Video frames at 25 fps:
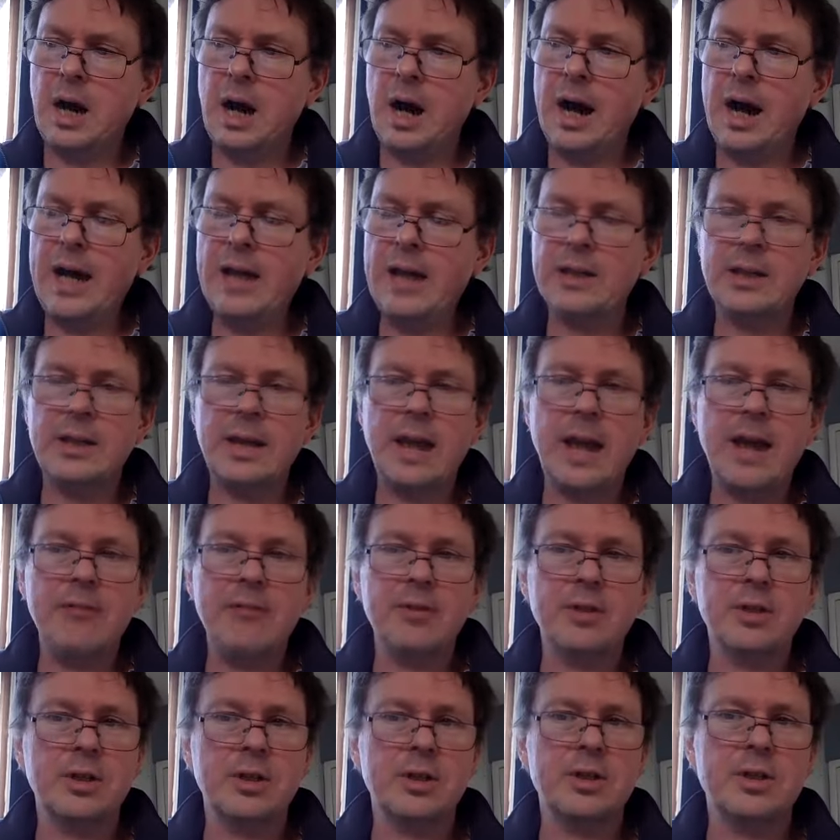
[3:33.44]
had
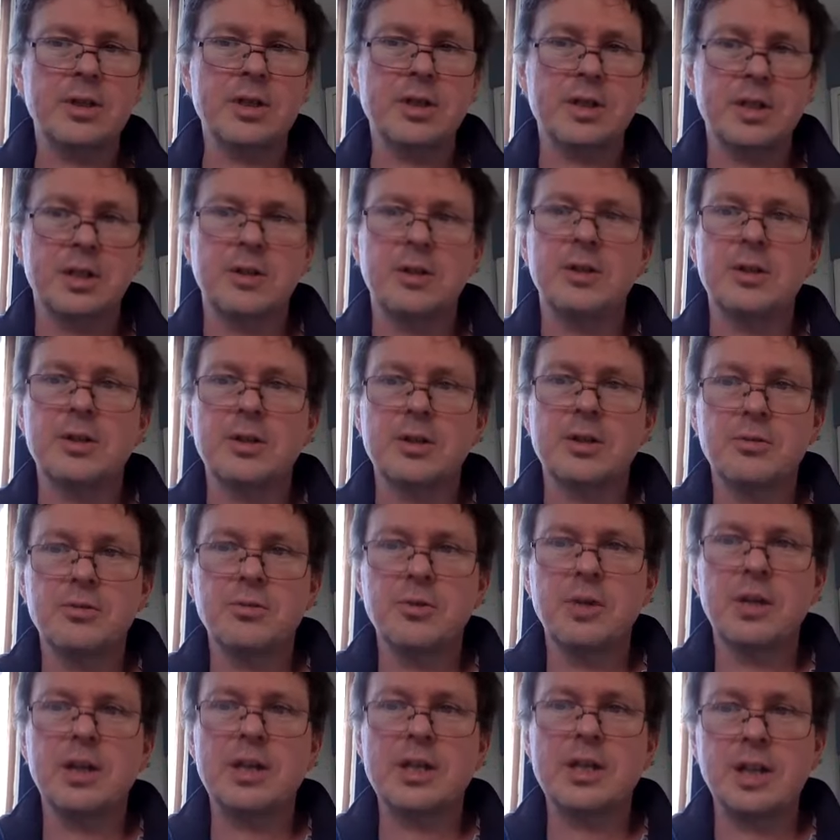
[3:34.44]
never considered
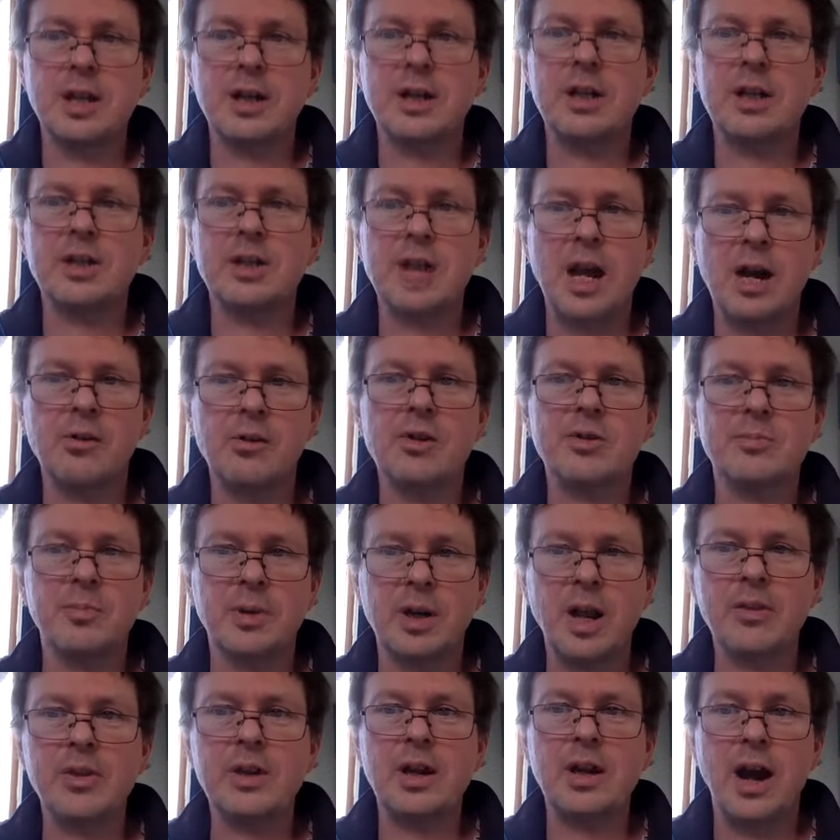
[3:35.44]
really studying terrorism,
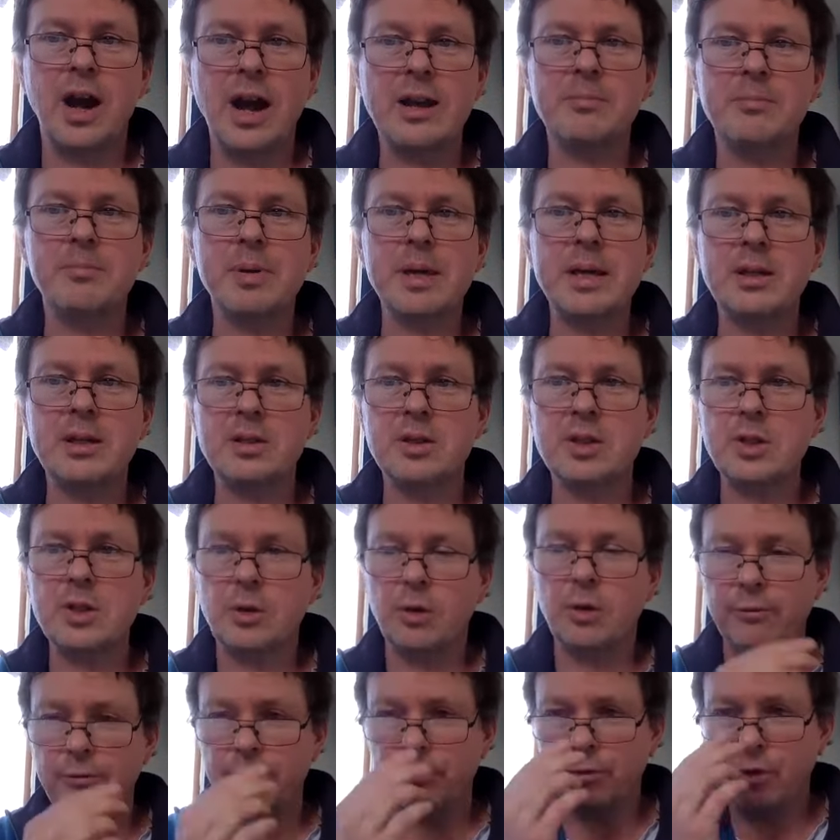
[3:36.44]
and I think I had been
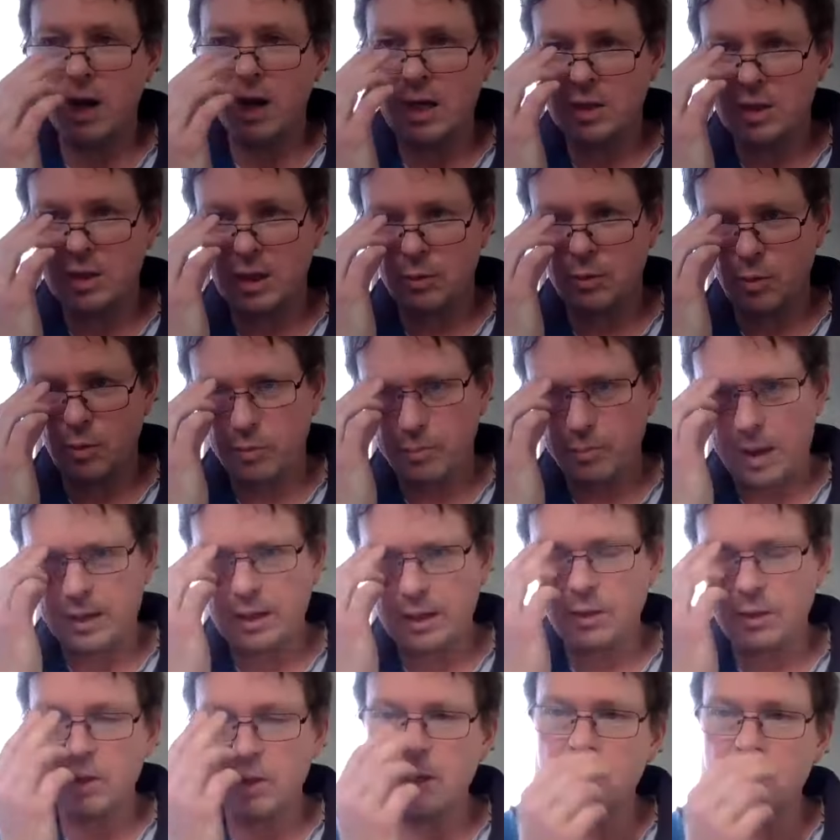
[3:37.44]
sort of freighted with
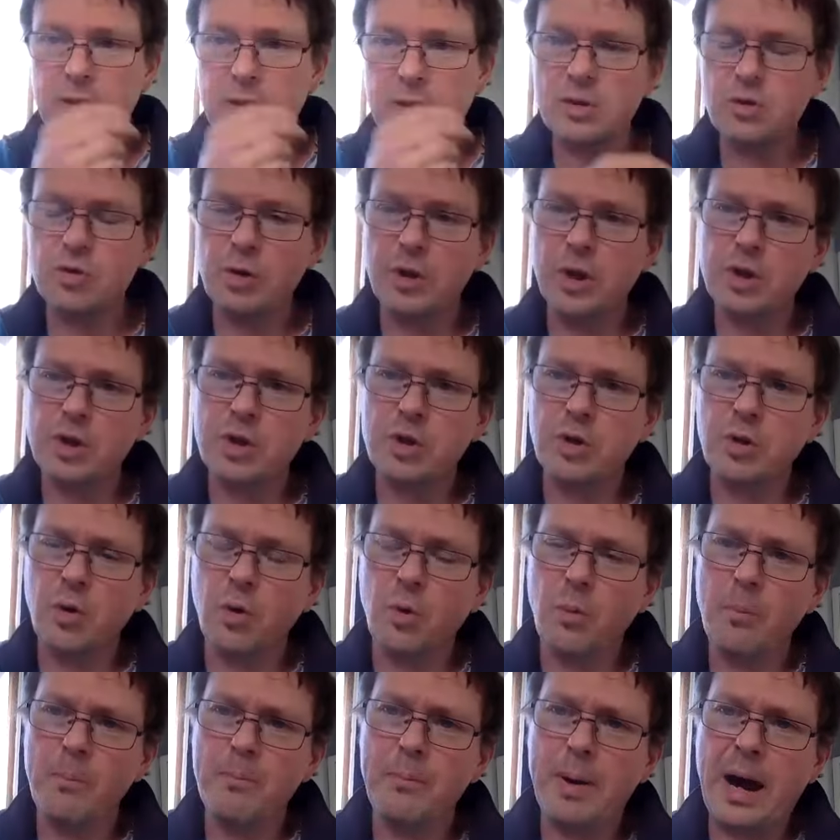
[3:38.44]
many of the
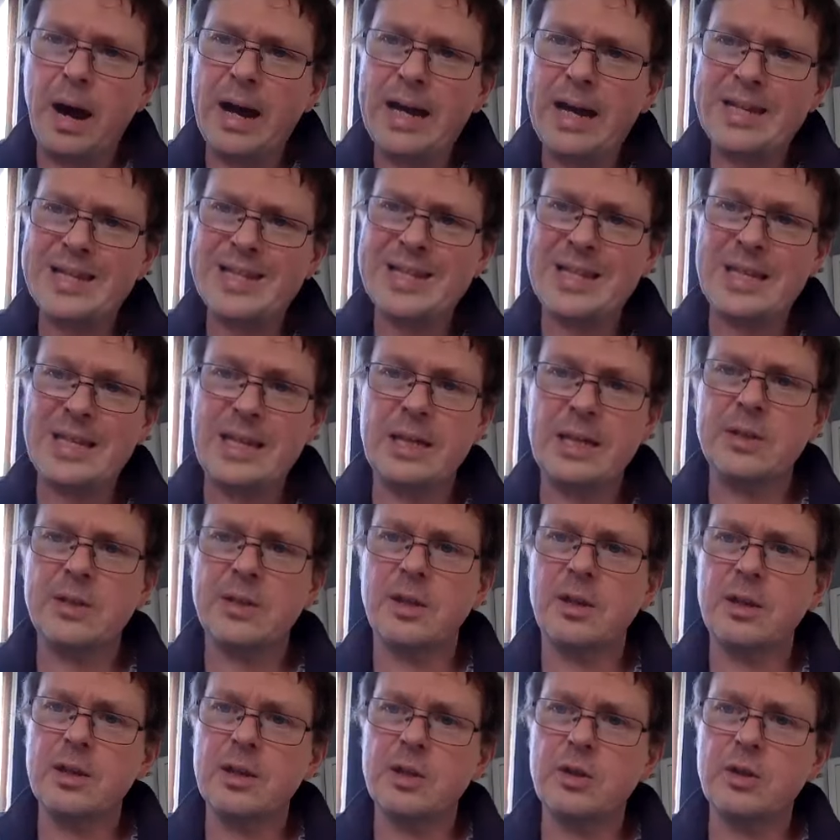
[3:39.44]
traditional biases
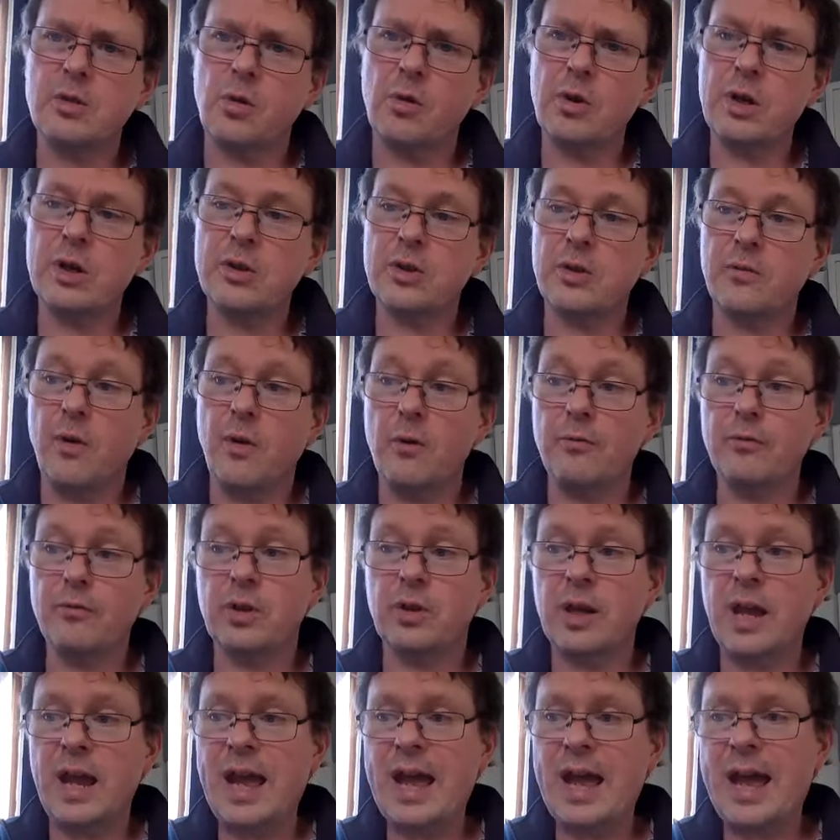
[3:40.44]
that historians have
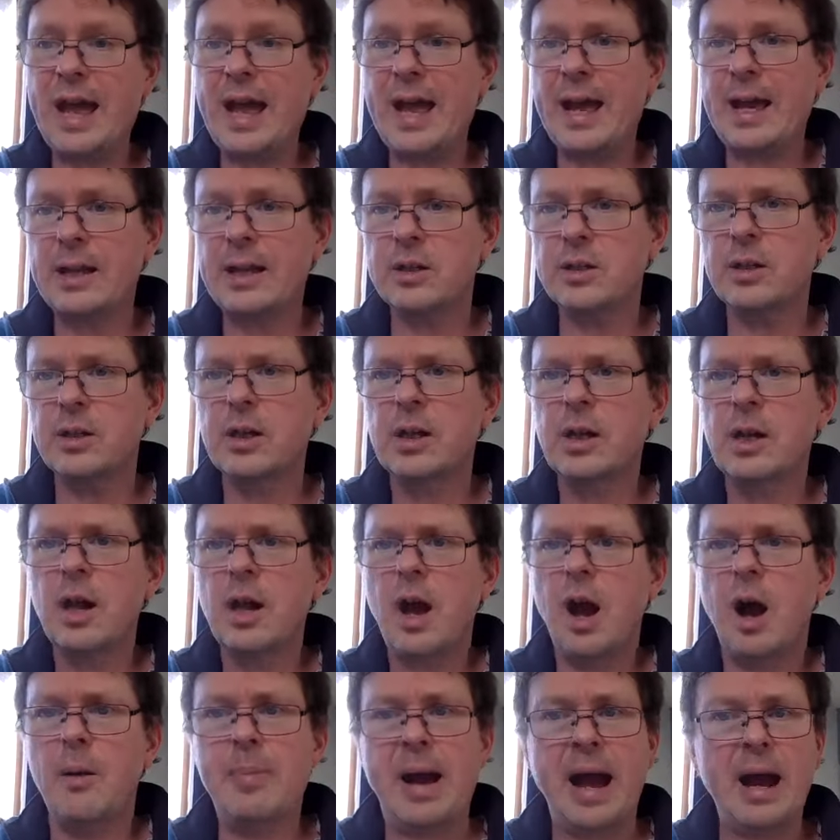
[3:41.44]
often had
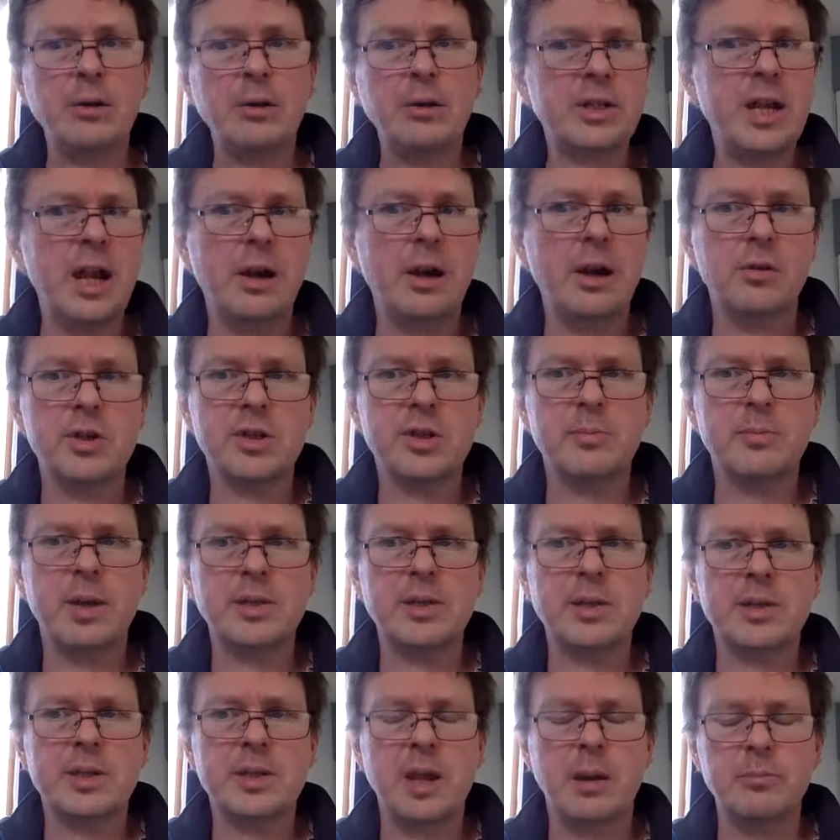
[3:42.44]
about terrorism
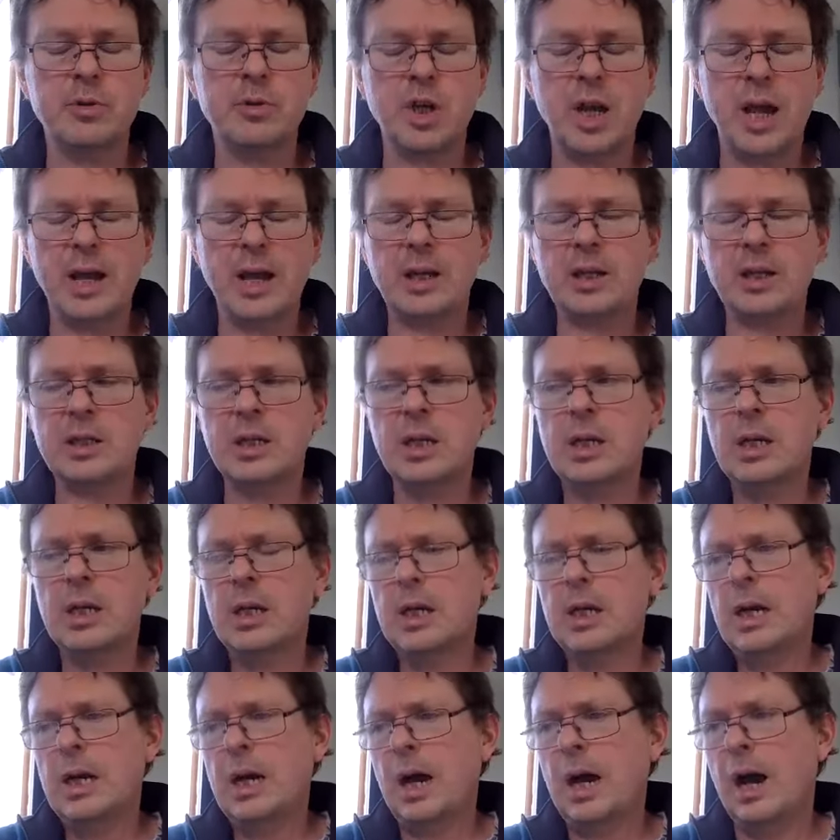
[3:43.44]
as a subject,
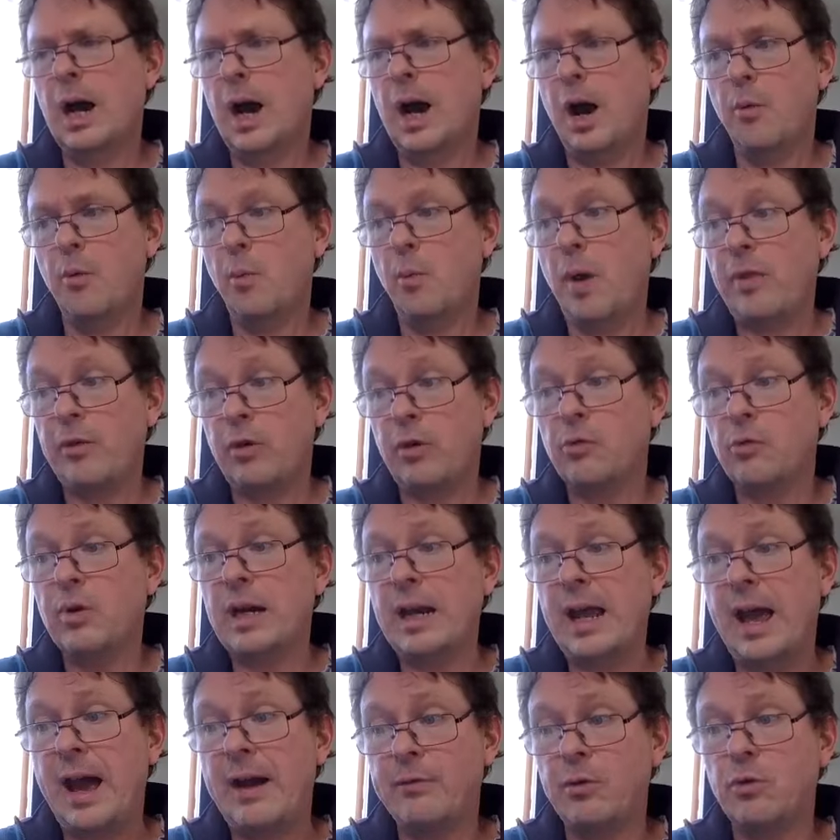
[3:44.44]
and whether
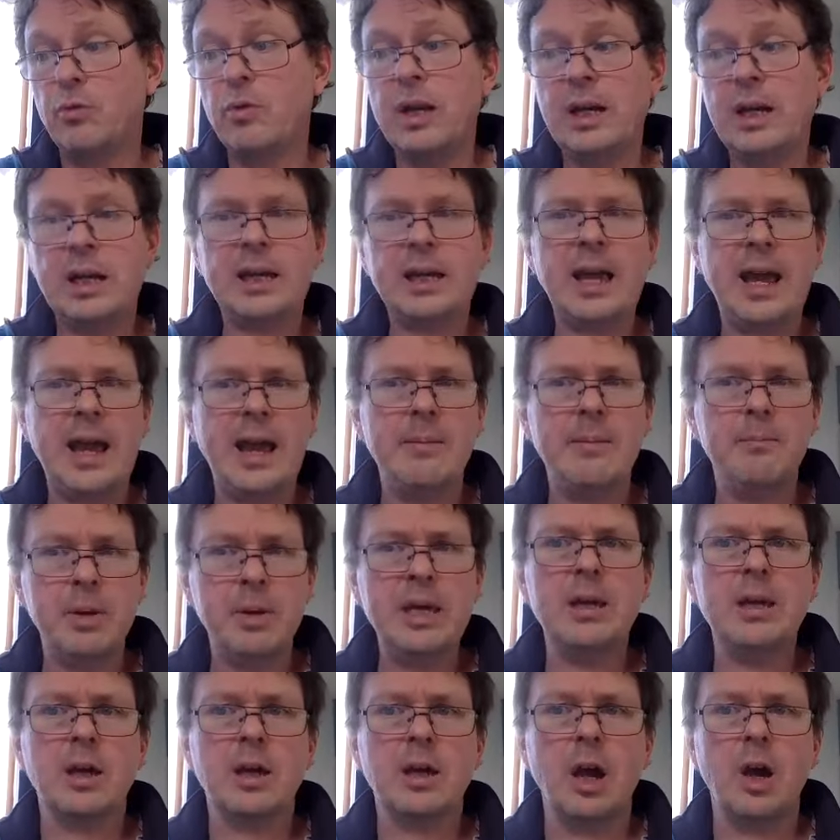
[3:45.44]
it ever really can
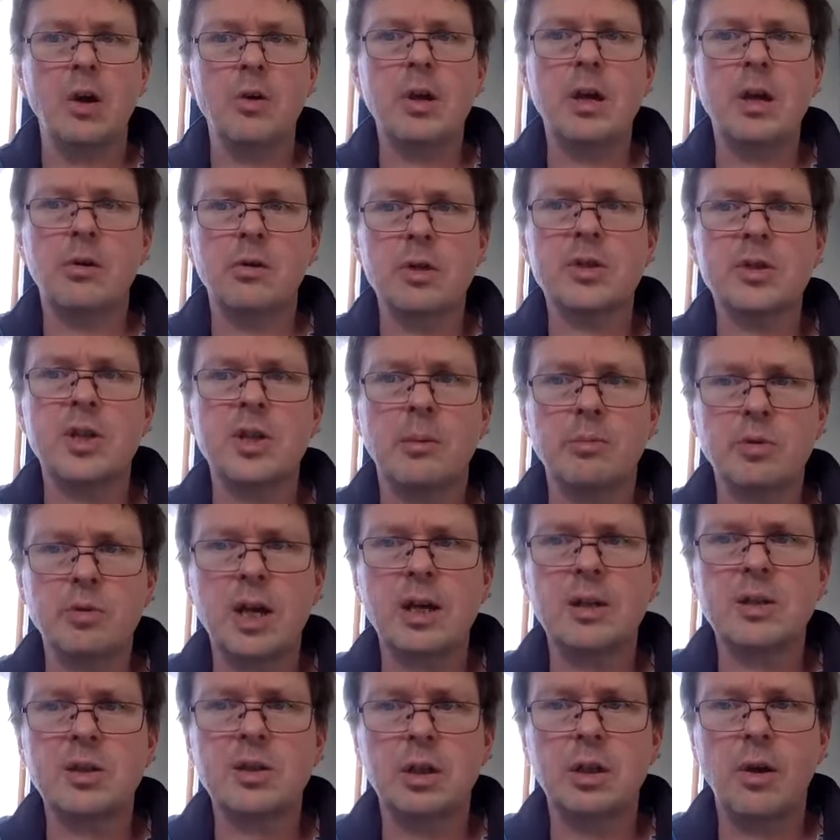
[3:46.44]
be a coherent
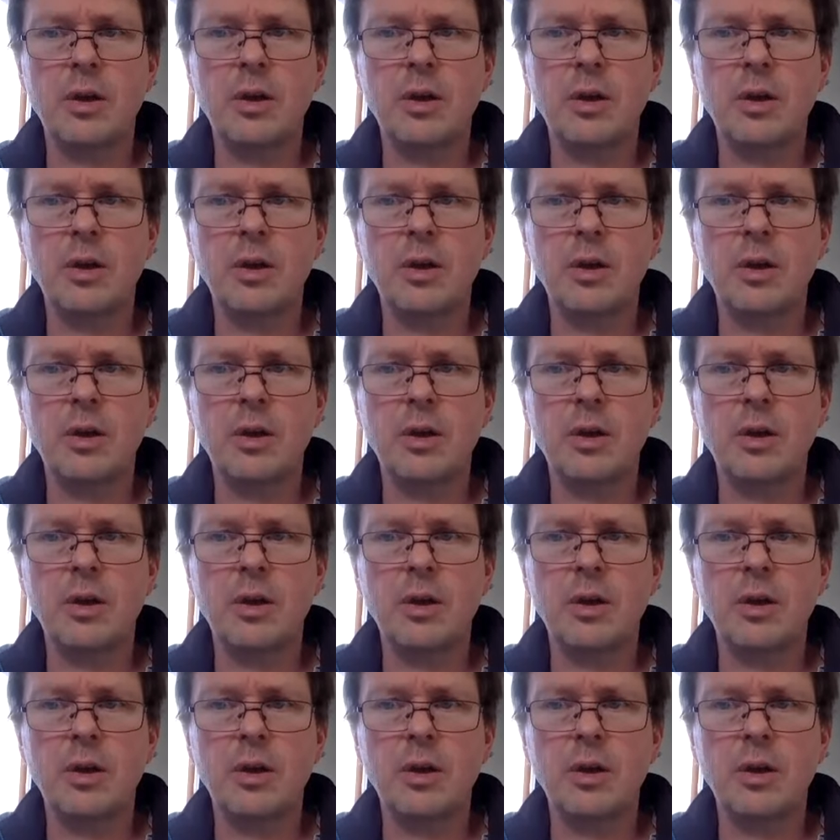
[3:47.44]
subject.